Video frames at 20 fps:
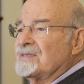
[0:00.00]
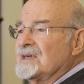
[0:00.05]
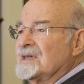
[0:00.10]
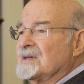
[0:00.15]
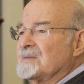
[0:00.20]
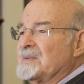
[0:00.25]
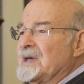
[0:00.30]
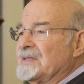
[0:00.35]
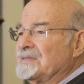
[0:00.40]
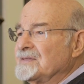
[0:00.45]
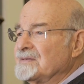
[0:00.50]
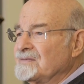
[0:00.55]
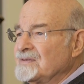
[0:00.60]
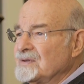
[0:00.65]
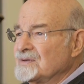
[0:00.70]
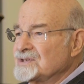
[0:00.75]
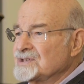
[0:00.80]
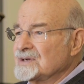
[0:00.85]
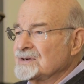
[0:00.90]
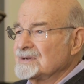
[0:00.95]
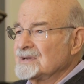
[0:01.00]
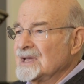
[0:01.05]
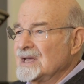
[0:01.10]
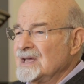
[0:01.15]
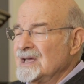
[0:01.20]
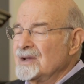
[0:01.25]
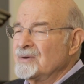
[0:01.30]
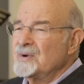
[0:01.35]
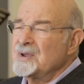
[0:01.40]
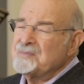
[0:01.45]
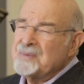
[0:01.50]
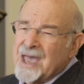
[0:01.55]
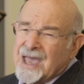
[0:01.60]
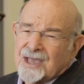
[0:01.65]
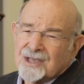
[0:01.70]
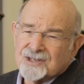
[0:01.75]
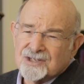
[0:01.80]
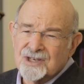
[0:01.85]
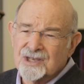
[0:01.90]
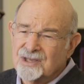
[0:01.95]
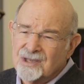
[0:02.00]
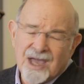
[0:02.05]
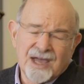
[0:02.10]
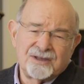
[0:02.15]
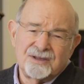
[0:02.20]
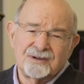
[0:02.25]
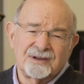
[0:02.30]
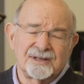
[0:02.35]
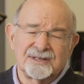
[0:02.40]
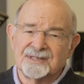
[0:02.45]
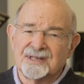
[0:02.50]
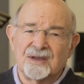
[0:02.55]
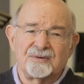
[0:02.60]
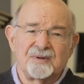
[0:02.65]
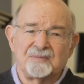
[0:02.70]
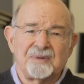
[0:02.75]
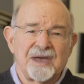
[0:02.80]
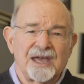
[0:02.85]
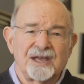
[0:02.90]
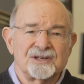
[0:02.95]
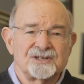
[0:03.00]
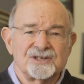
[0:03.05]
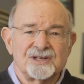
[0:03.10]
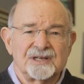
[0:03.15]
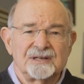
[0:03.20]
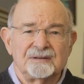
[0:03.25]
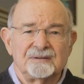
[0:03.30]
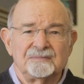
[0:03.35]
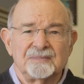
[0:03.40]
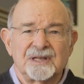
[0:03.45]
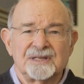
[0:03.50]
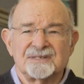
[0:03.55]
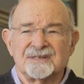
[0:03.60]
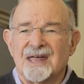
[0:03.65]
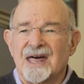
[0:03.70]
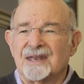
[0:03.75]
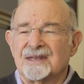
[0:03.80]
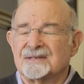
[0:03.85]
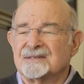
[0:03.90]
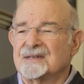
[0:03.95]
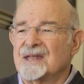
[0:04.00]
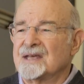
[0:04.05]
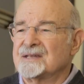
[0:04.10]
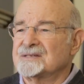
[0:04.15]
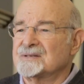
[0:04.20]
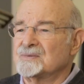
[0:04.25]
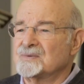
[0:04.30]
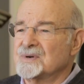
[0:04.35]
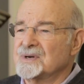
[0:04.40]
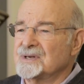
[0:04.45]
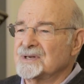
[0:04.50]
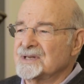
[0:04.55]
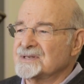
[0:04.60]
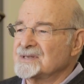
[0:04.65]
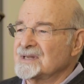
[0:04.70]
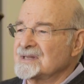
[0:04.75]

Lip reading: think about the future. Repackaging, yeah, you can say repackaging. It's not as nice a word as